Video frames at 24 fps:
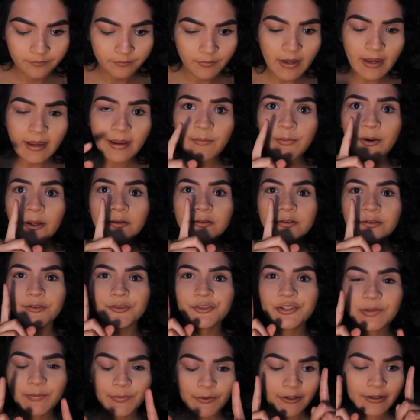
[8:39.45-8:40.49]
My eyebrows are
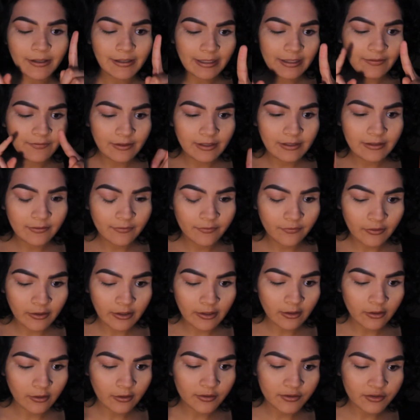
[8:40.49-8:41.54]
super uneven in the
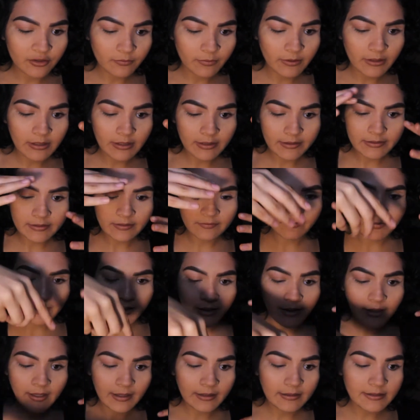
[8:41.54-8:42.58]
front, also because of
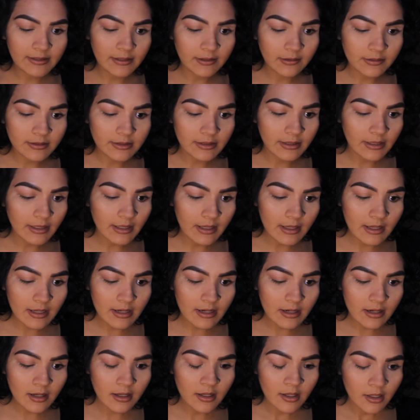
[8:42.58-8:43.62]
my eye tilted
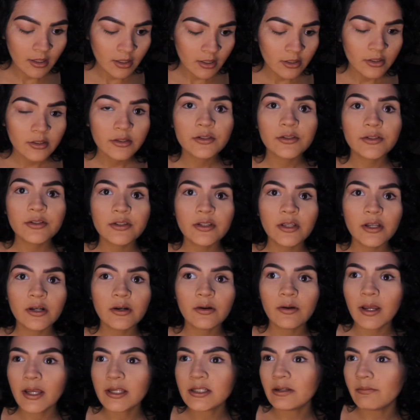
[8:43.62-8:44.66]
in,
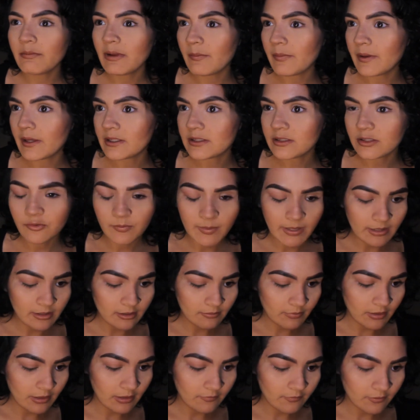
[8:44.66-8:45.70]
so I did my best to make
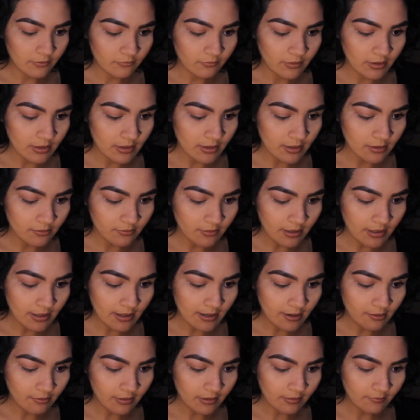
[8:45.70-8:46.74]
them even right now, and
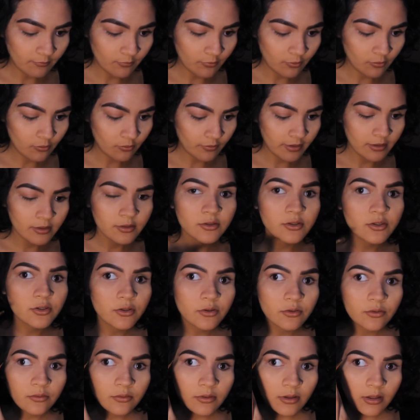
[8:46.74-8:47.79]
now I'm going
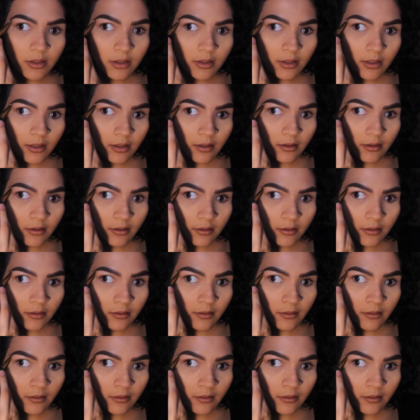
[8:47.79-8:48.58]
to clean